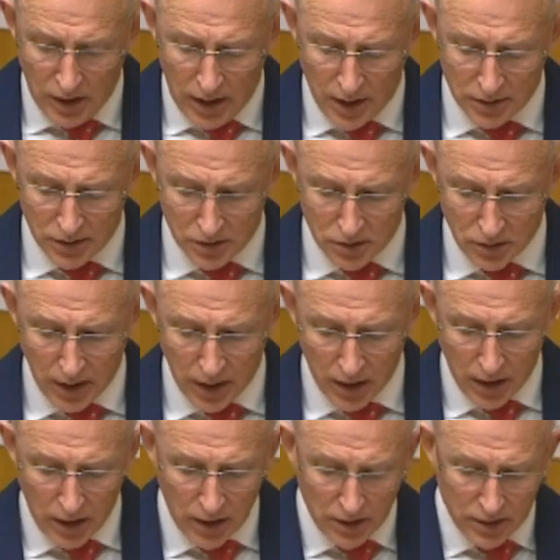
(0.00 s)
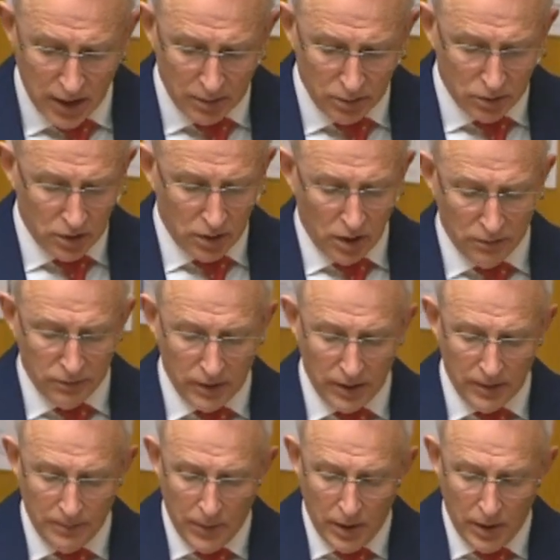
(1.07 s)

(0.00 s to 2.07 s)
as Australia is able to offer